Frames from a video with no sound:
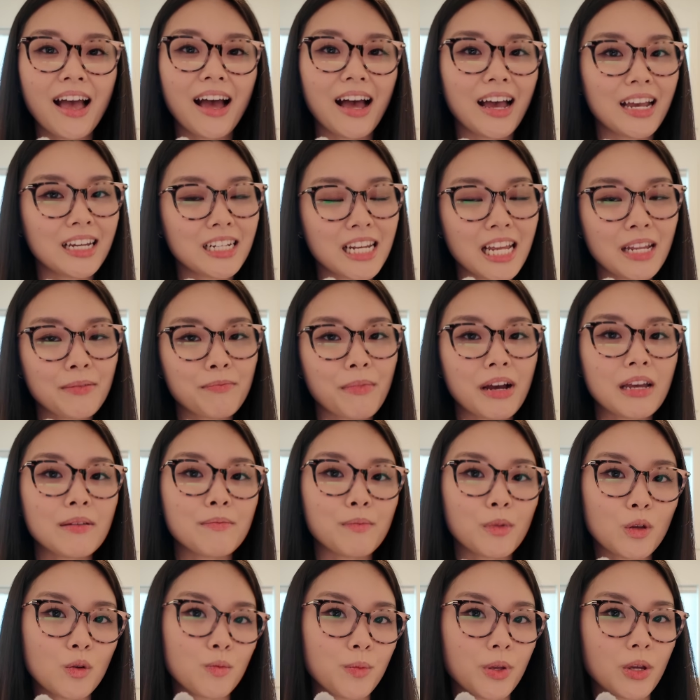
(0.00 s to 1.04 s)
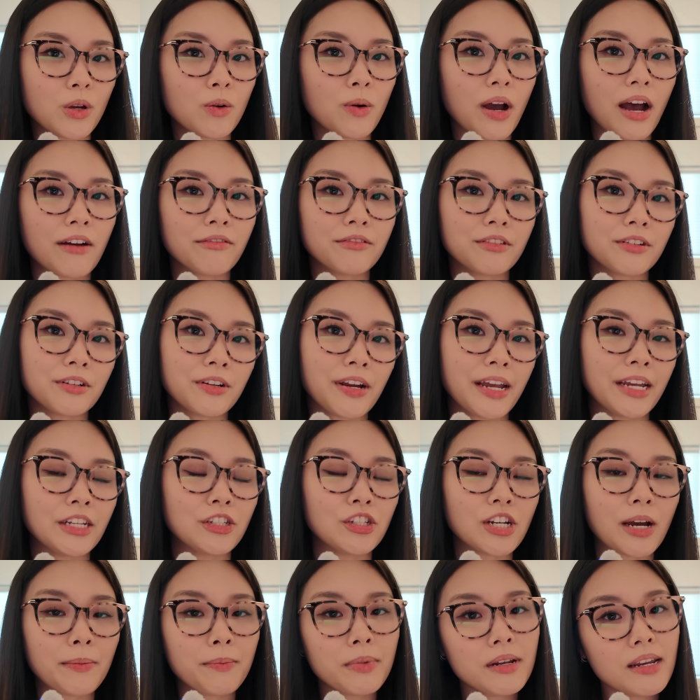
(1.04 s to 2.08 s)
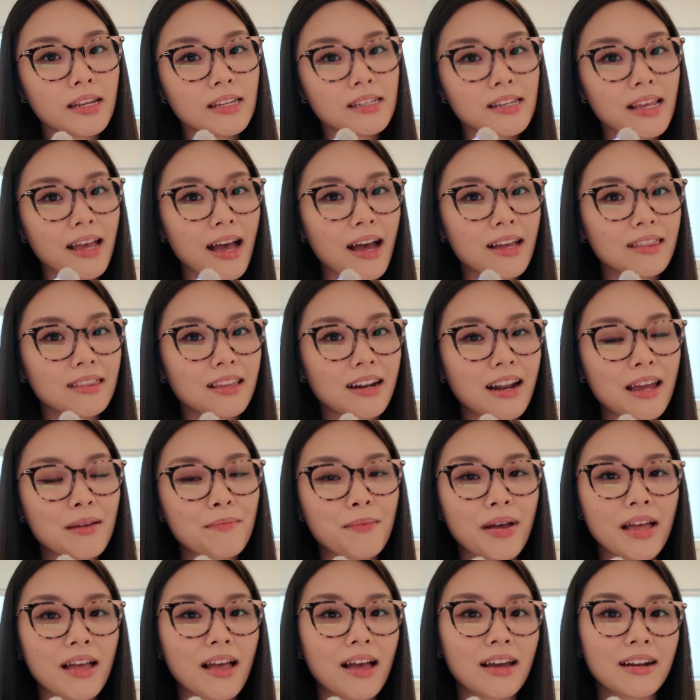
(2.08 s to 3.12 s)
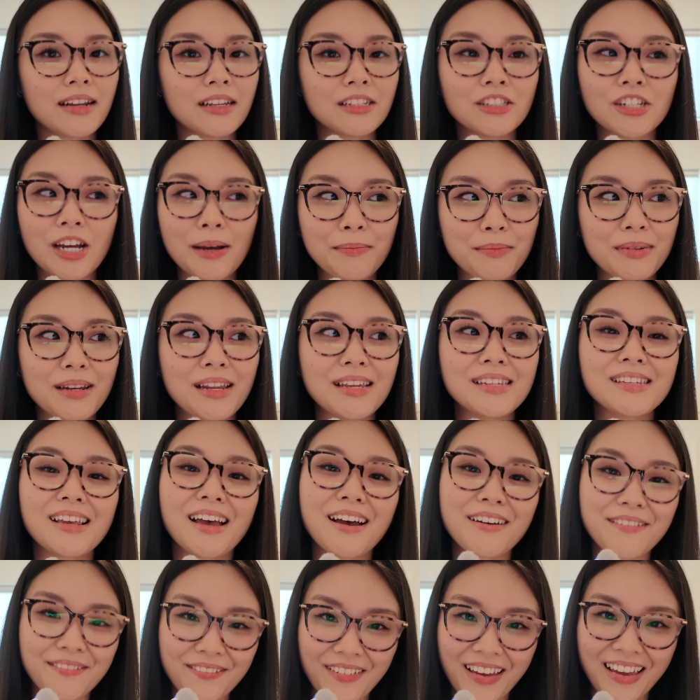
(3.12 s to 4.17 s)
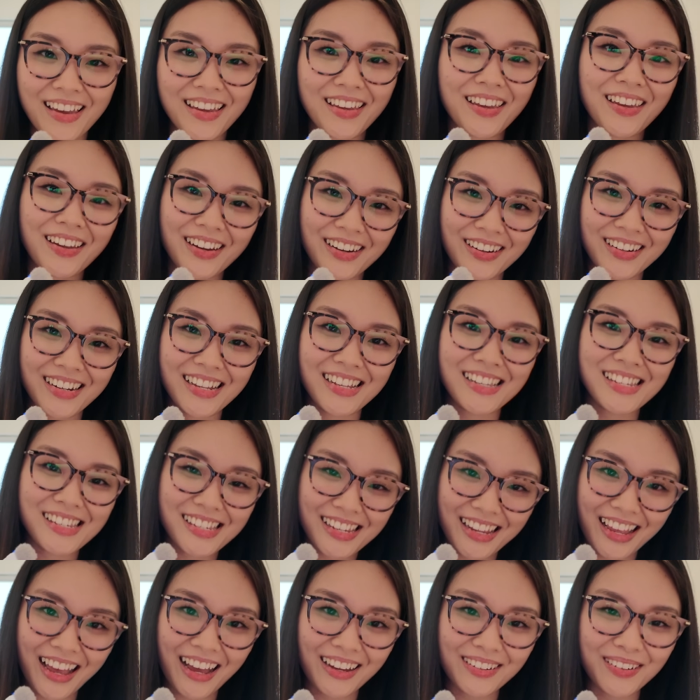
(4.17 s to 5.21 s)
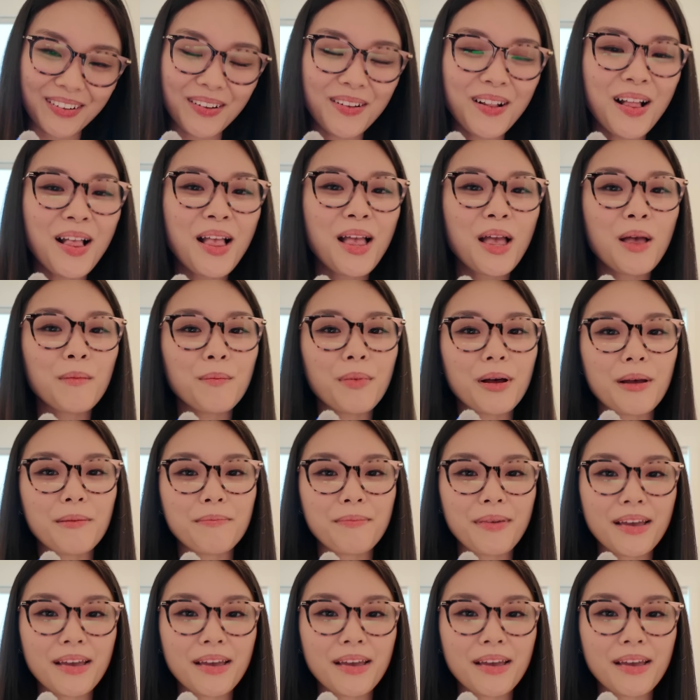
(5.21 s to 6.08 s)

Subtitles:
I named my Mew Mew after a Japanese cat that I met at a Japanese cafe here in Seattle, but